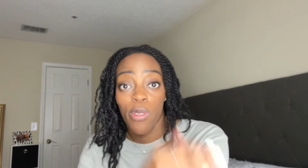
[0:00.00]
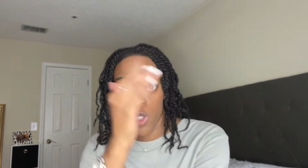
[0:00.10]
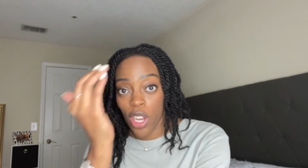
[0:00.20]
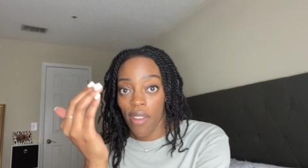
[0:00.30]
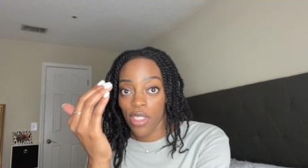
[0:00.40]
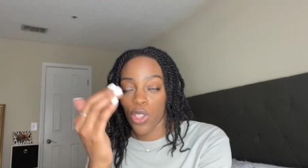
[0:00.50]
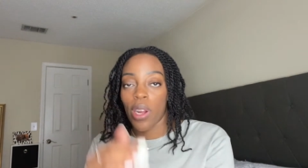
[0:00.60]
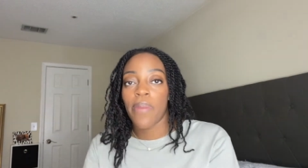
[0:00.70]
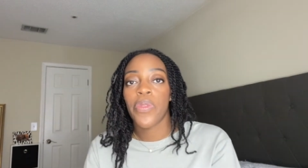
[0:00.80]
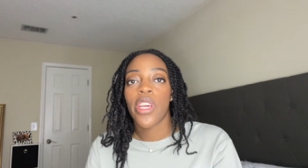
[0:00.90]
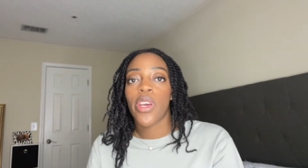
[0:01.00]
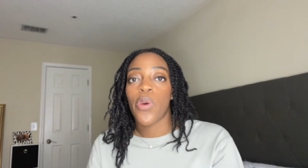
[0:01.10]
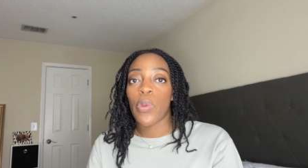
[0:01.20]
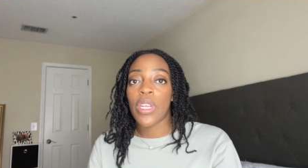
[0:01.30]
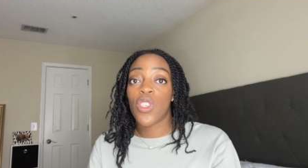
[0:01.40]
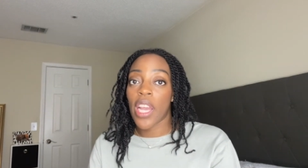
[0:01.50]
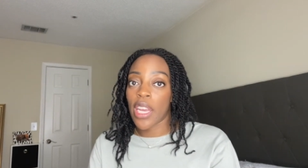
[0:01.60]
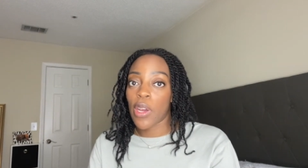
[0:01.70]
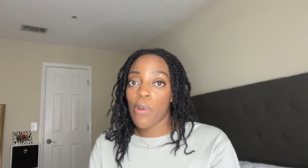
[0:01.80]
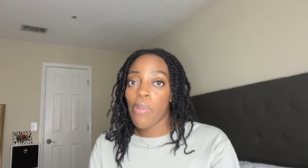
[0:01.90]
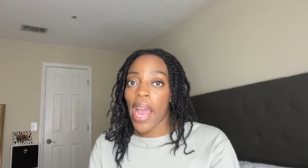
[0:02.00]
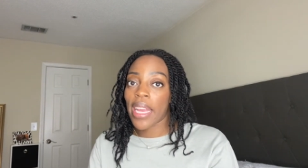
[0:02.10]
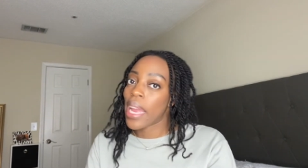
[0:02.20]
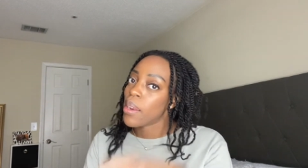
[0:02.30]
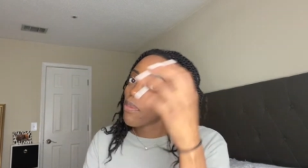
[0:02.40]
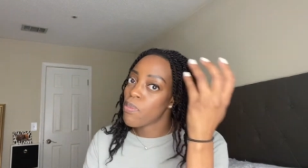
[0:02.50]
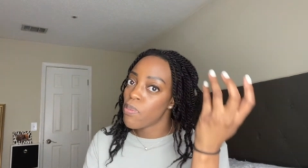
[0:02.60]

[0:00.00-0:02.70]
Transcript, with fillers: JavaScript with Django backend